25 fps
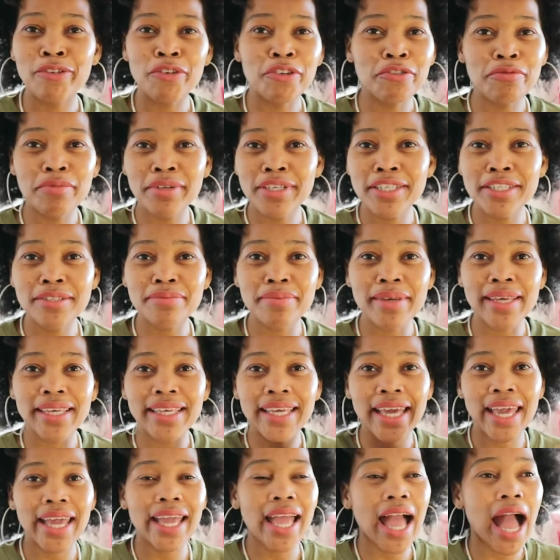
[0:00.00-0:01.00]
we've been
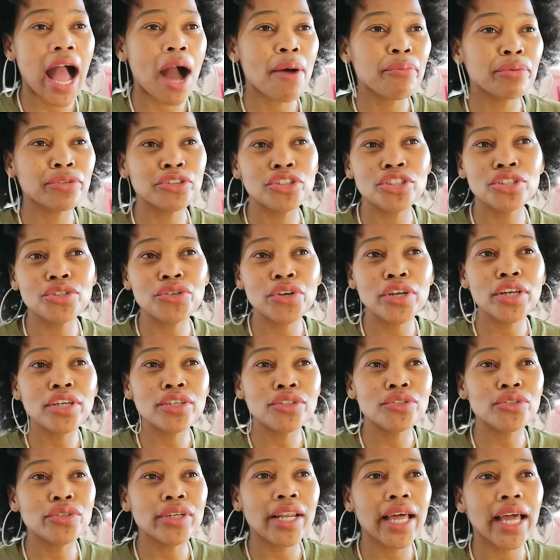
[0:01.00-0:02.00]
speaking i'm just
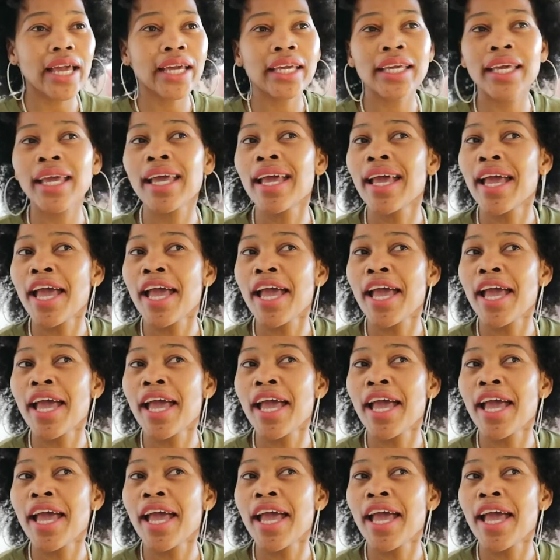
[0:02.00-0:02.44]
gonna do like